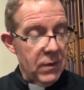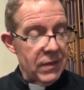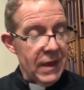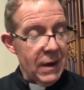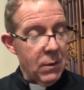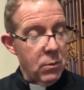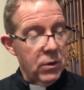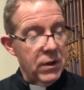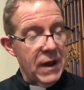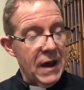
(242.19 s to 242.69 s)
when
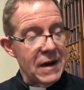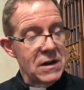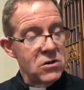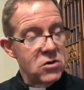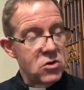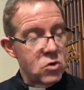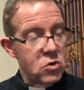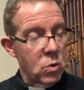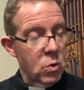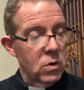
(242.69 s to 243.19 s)
they will not
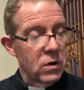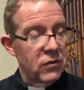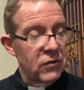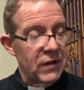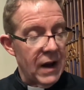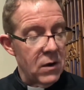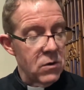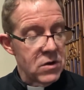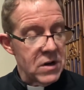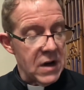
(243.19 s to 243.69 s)
endure
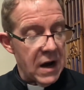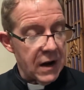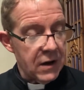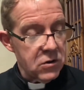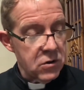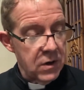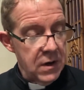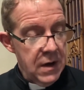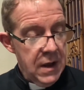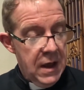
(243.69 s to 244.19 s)
sound
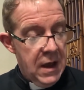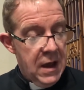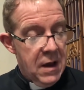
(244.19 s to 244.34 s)
doctrine,